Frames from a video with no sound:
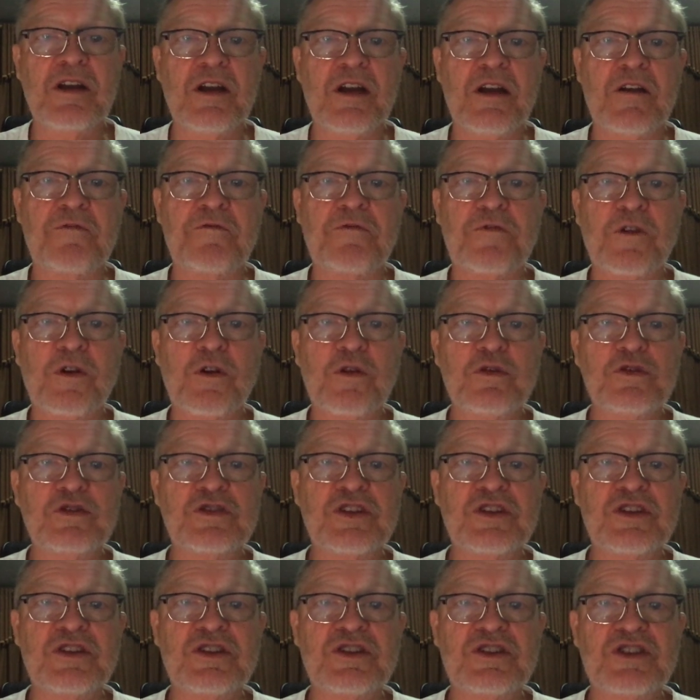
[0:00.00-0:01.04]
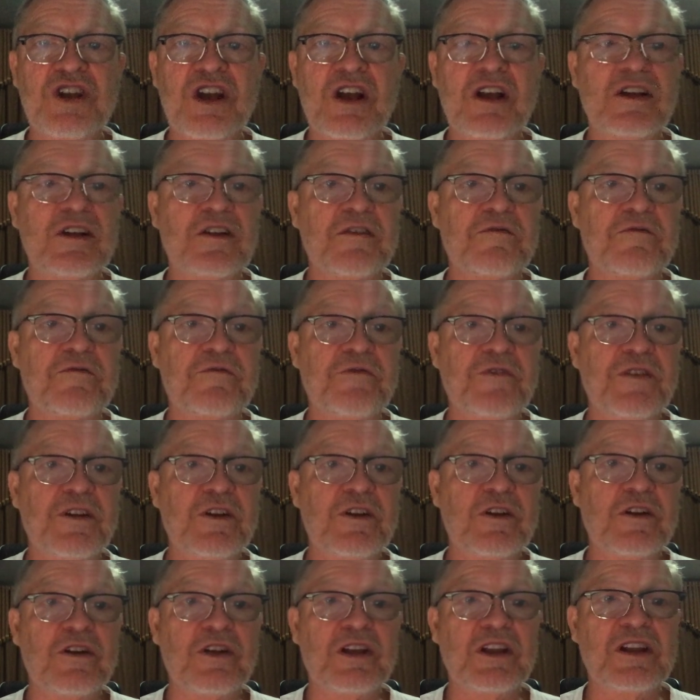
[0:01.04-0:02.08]
a frozen chunk of
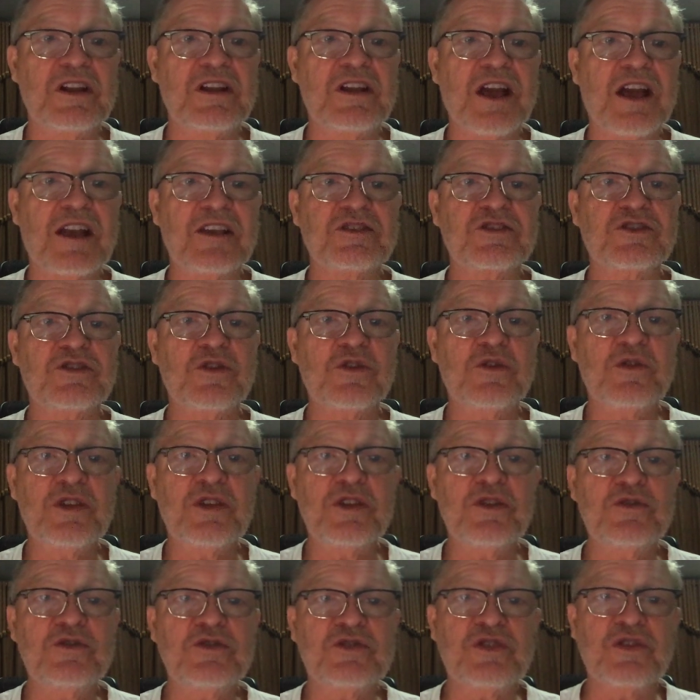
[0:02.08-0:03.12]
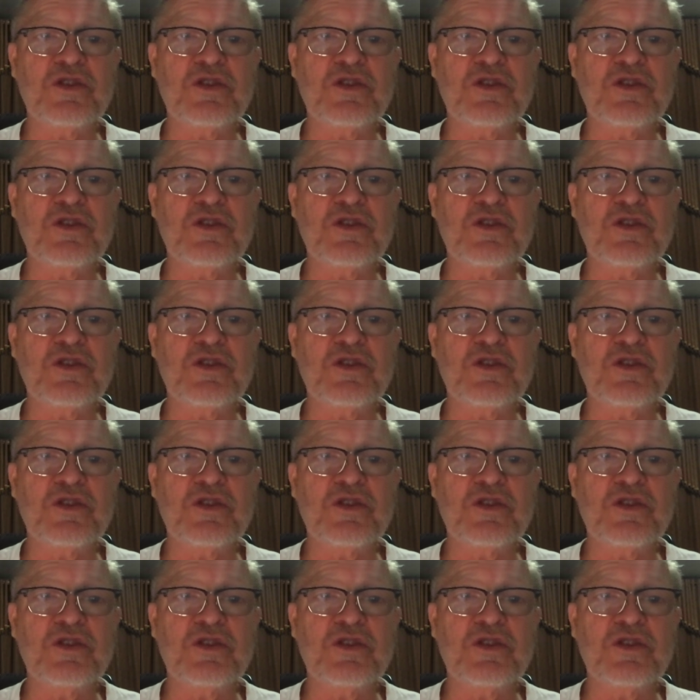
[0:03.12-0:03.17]
fear he'd got so used